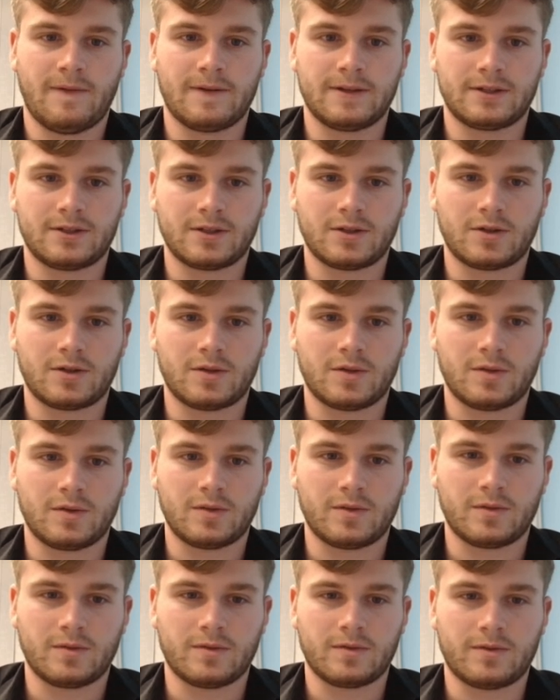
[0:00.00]
So
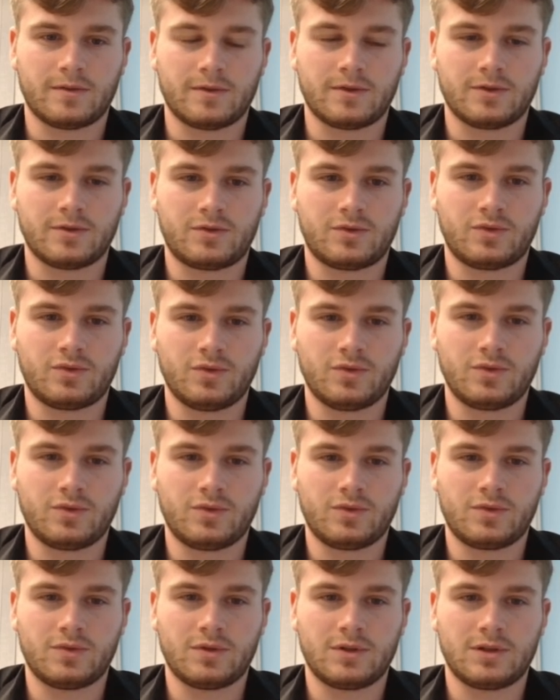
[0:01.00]

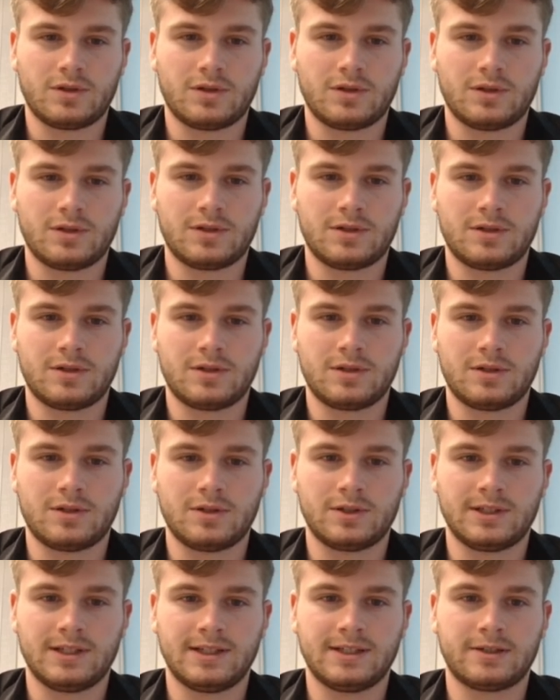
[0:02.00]
2
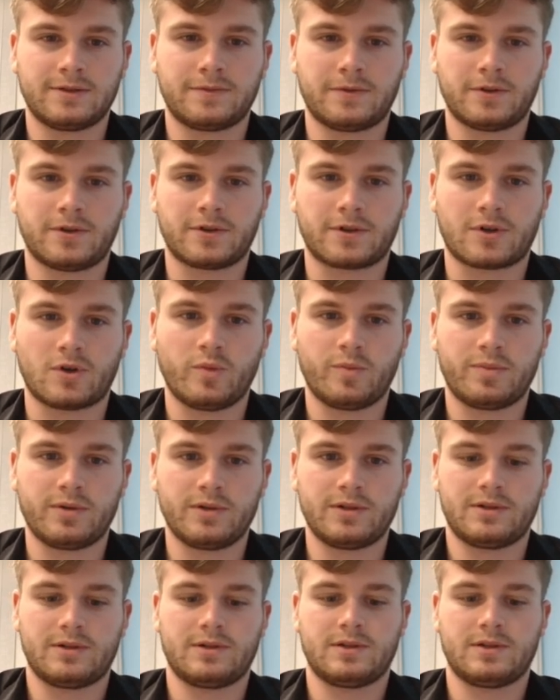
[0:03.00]
is for open,